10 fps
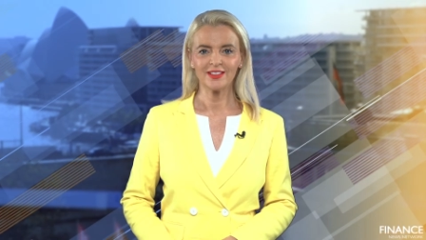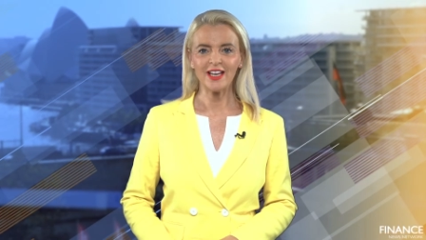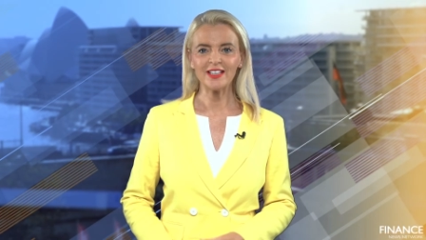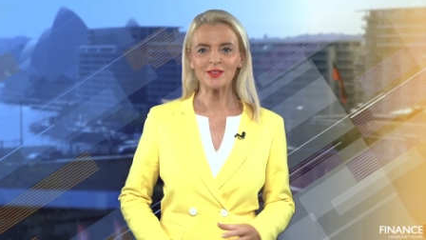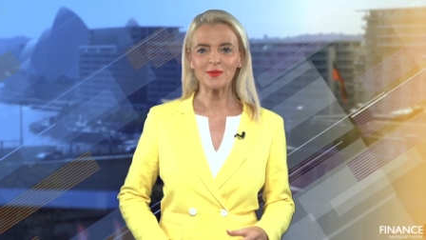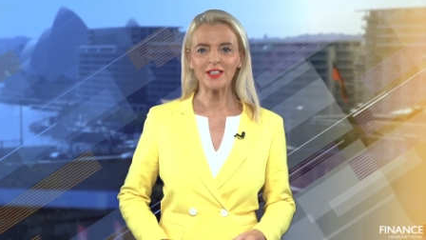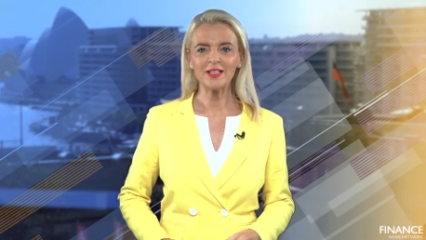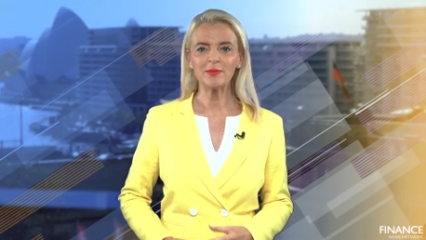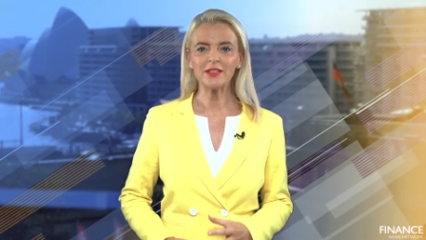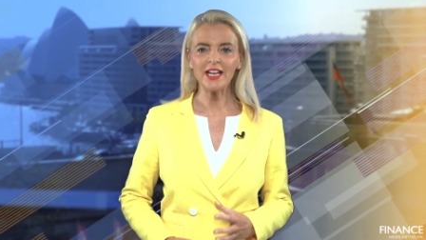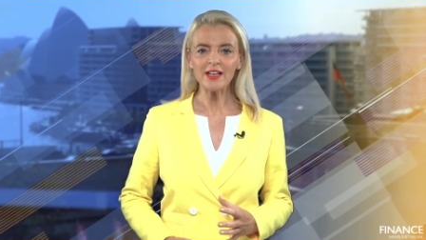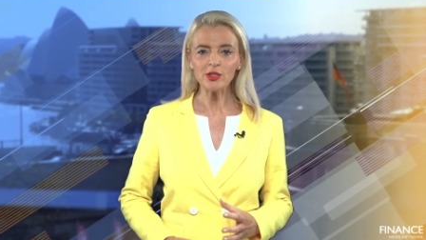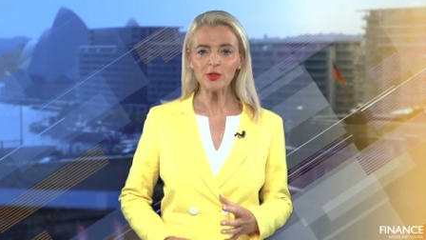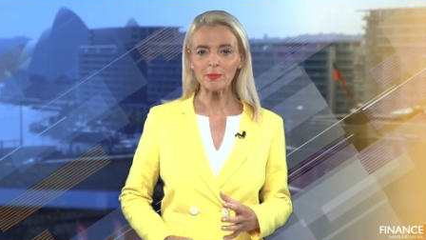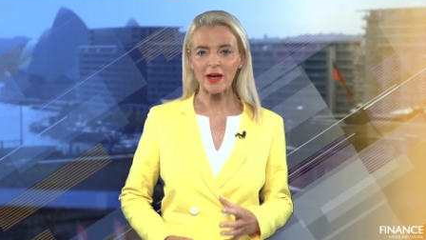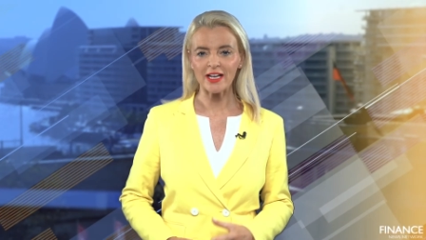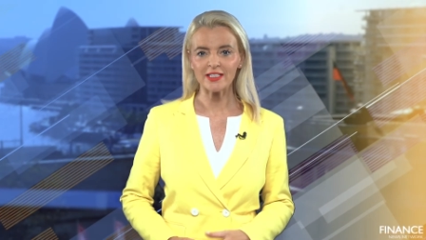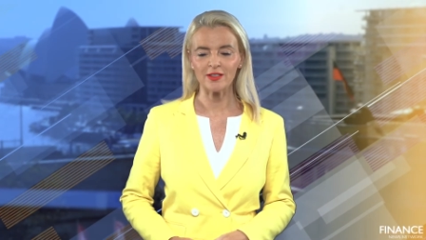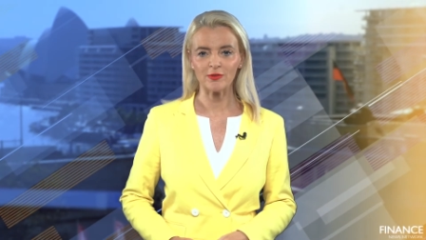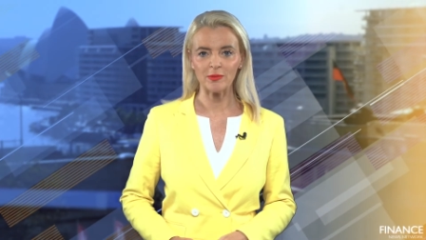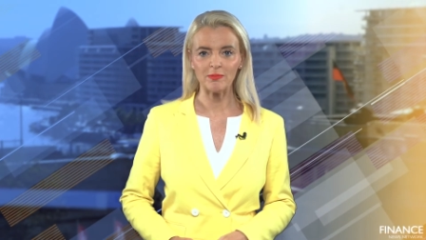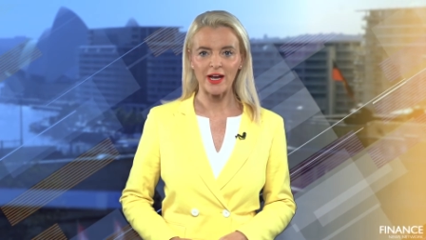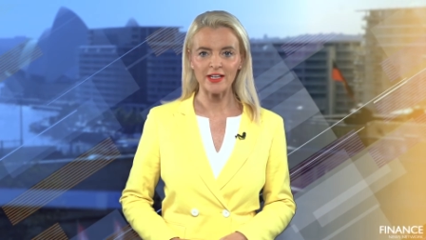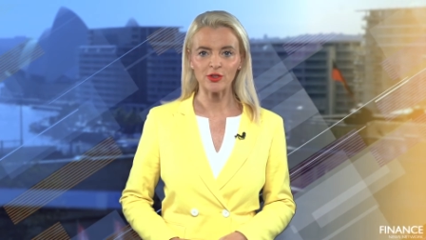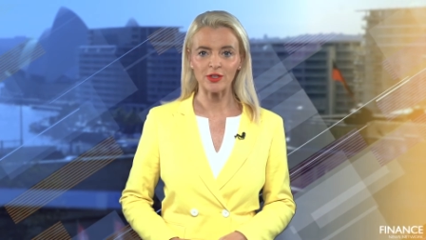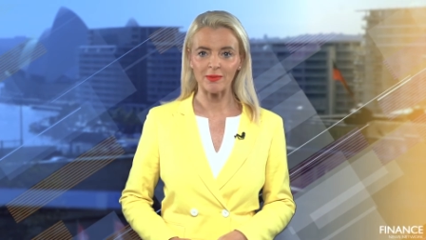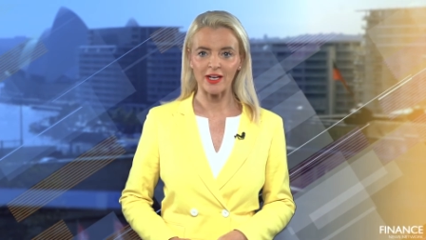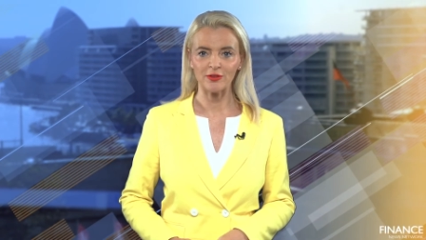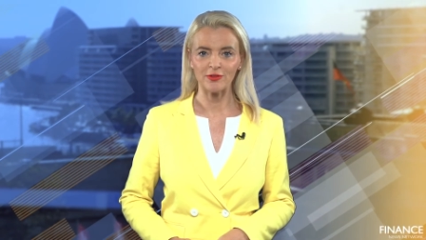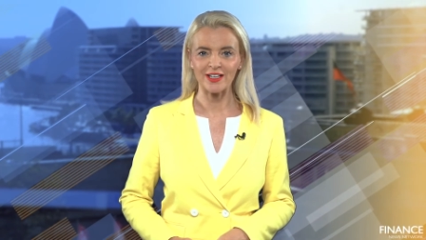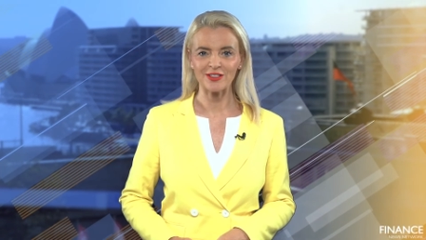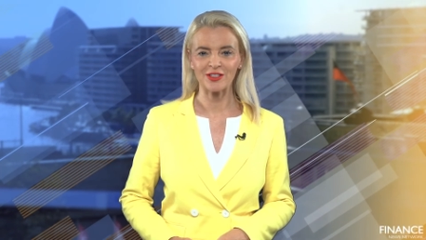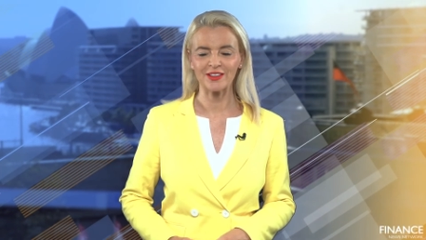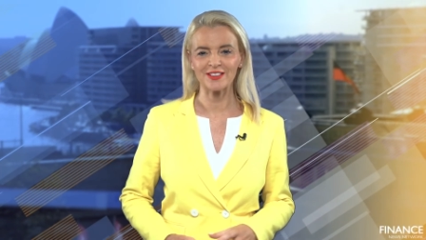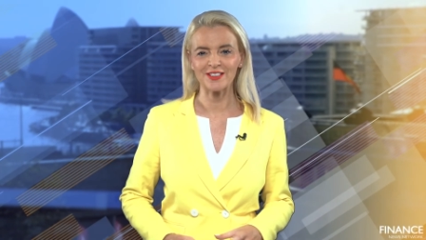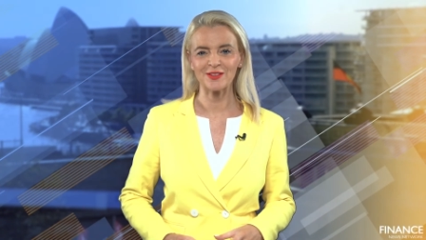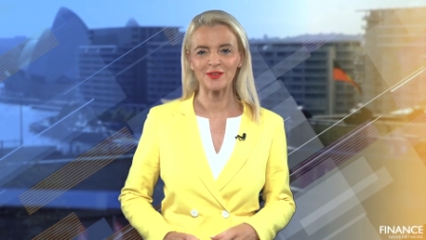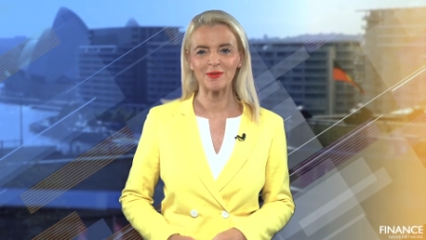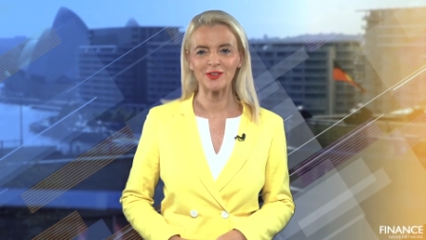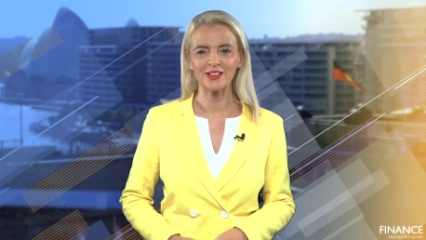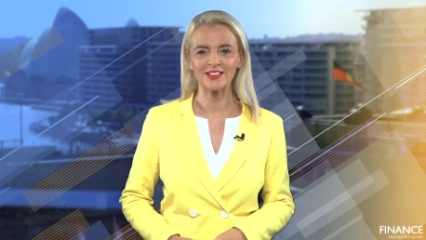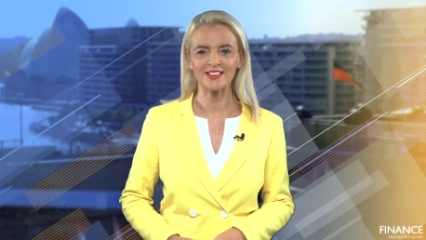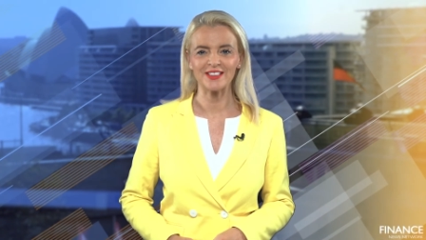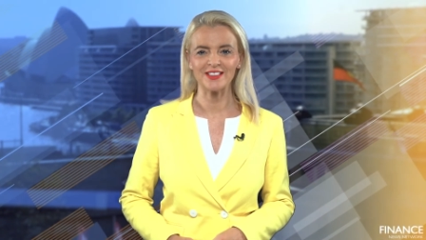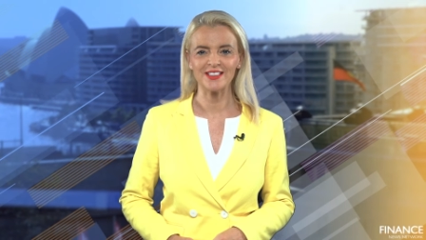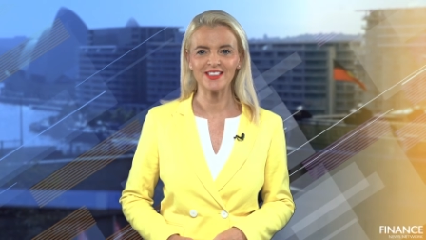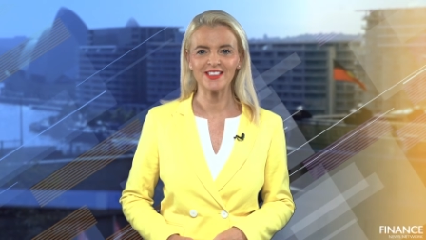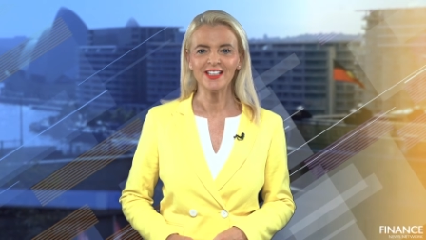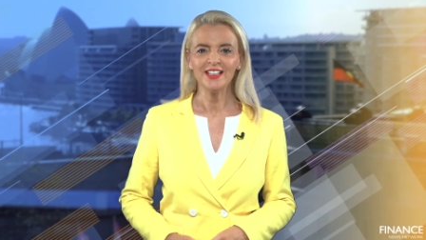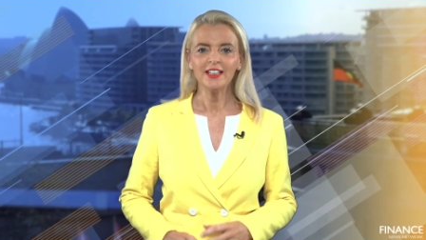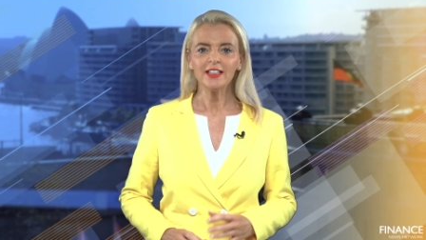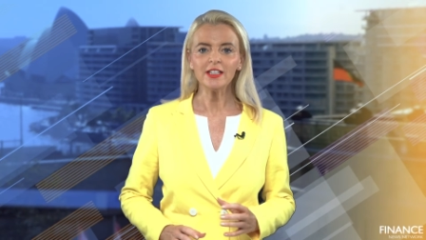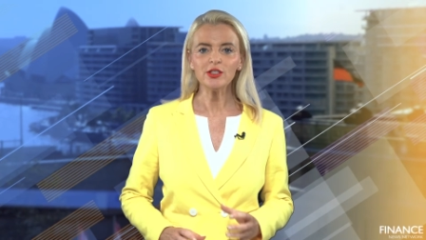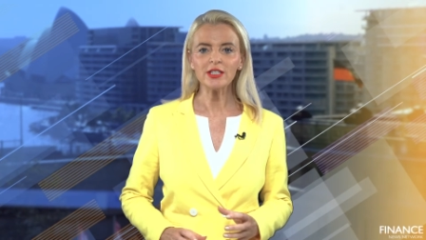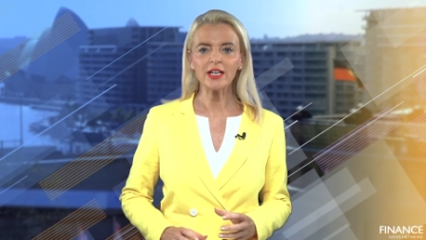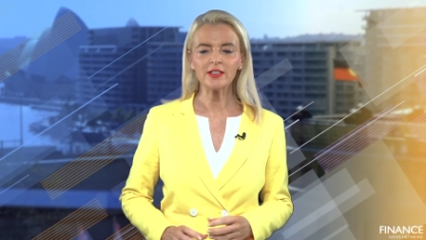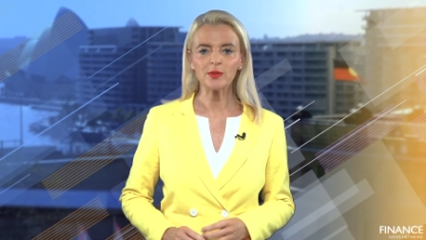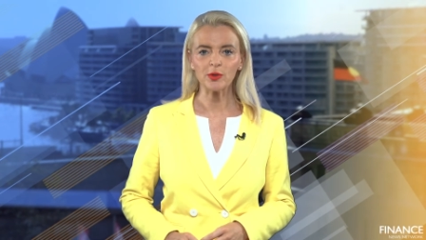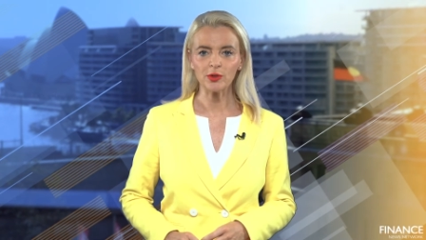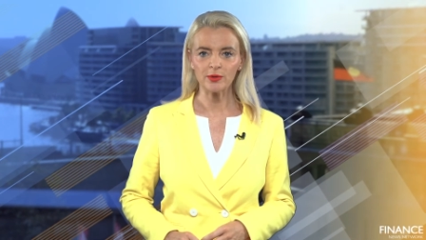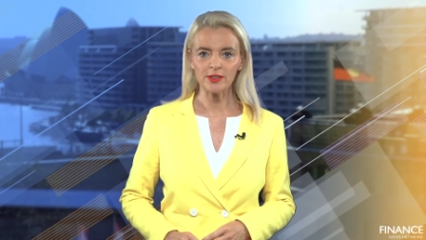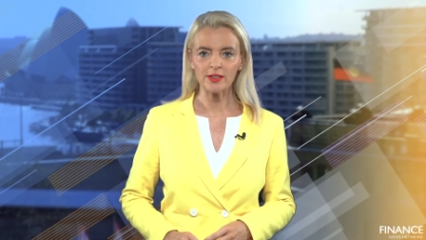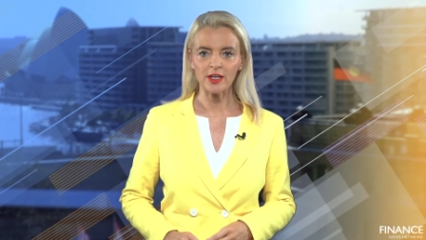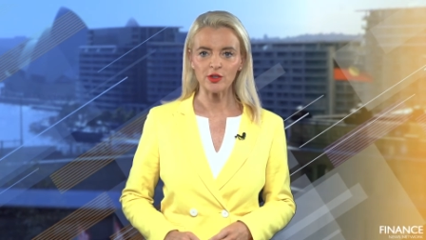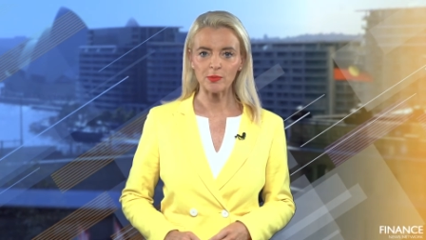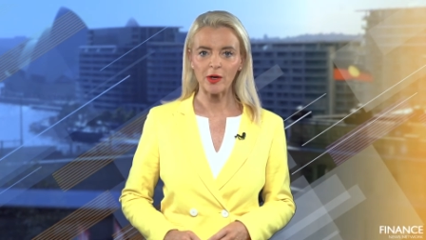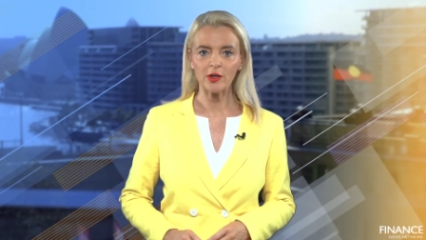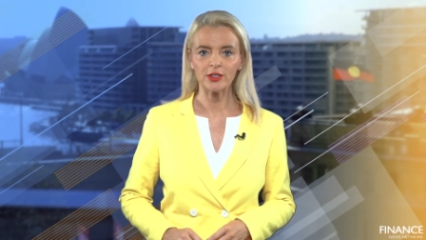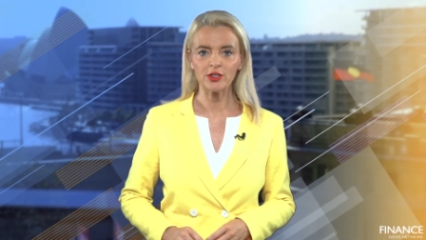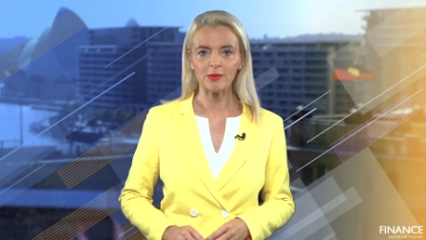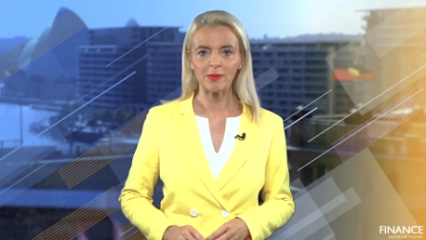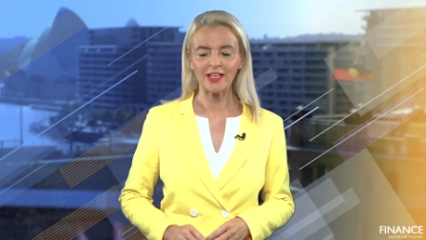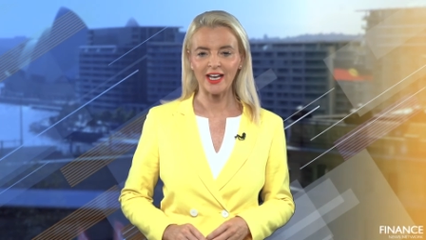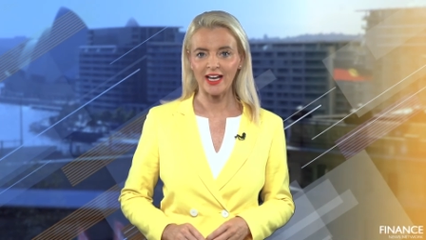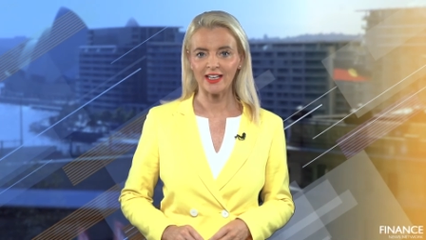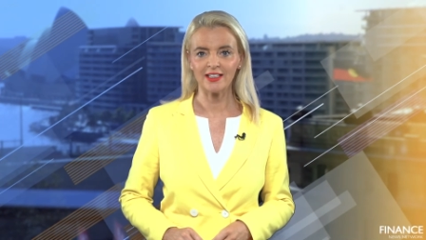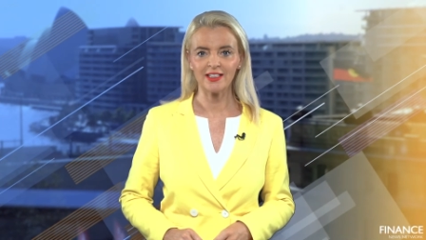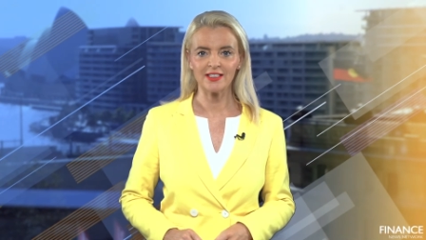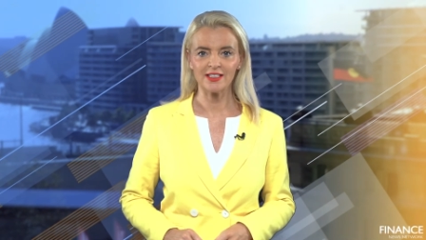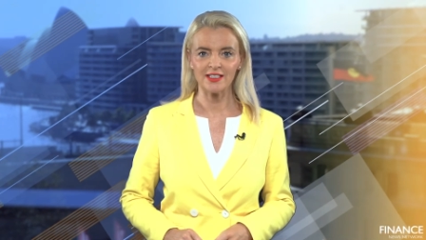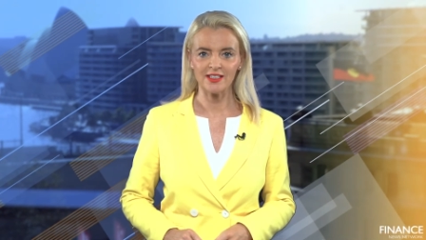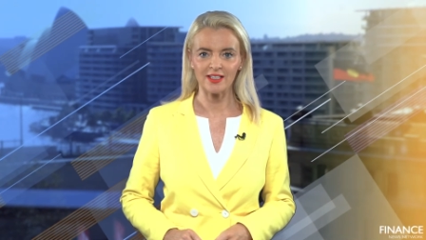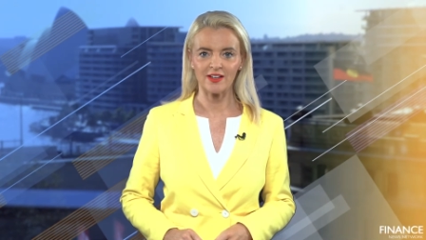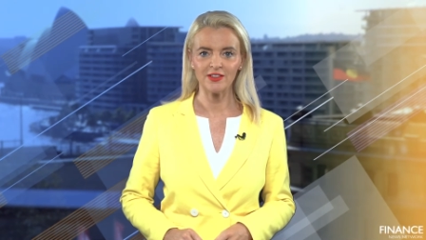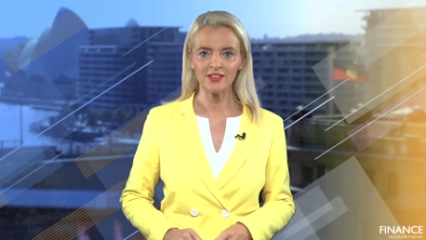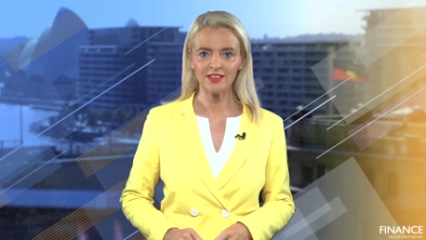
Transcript: Thanks, Philip. Now to your patent for battery manufacturing that has got the market excited. Can you tell us what your research partnership in Canada has discovered?